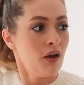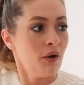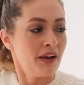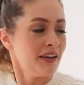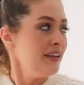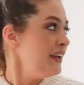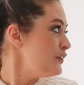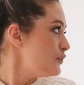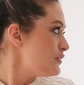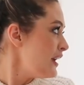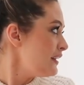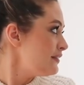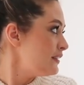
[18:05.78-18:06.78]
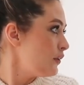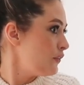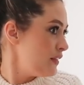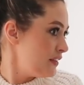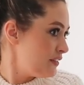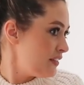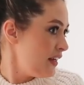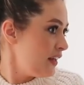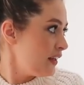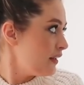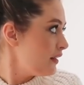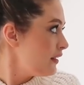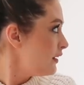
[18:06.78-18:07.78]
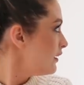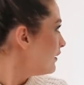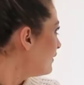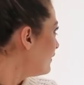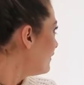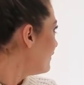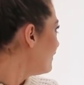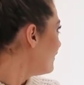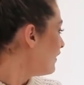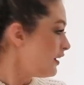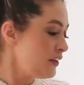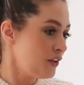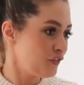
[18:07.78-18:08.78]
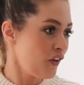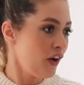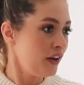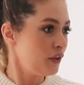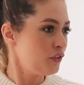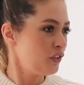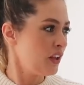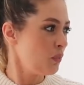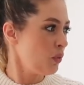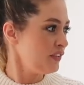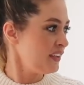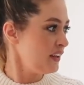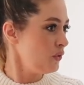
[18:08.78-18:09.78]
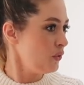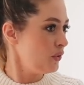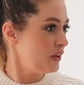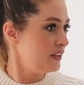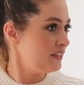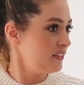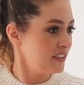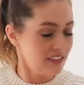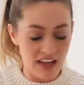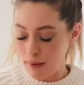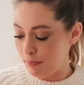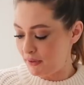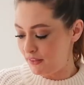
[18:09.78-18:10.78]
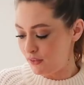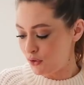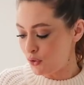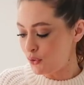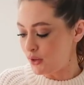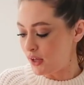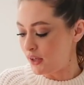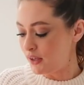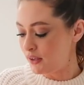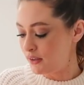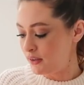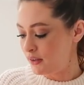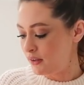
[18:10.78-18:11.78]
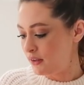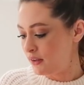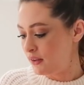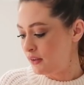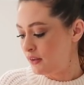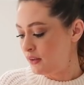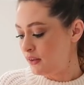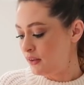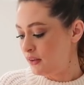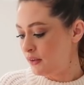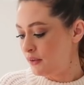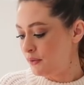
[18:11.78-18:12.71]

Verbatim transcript: oh, I can hear you texting on this thing. Oh, and that's fine, I was just like, what's that noise? So it's tapping in the corner. Just